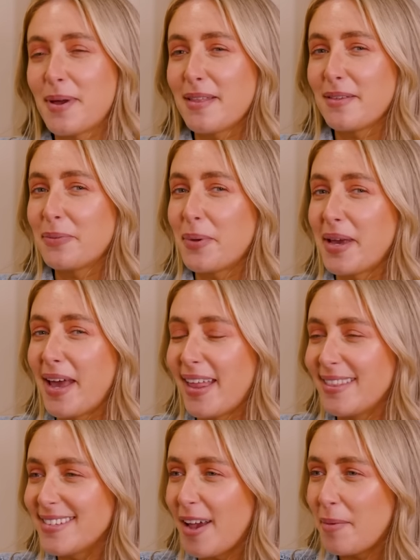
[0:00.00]
away this week,
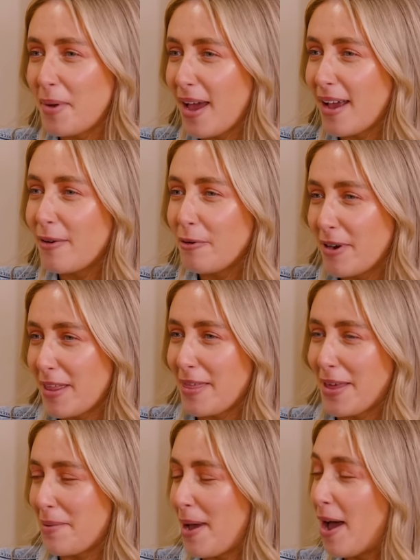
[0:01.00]
and I'm already
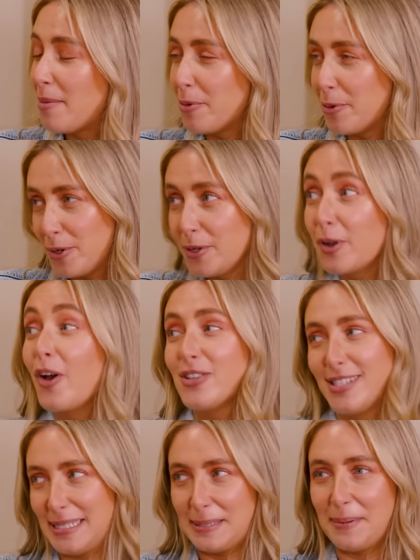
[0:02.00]
thinking about, I bought new
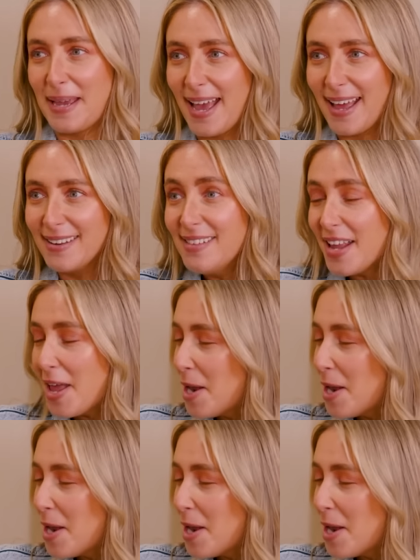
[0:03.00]
glasses this weekend.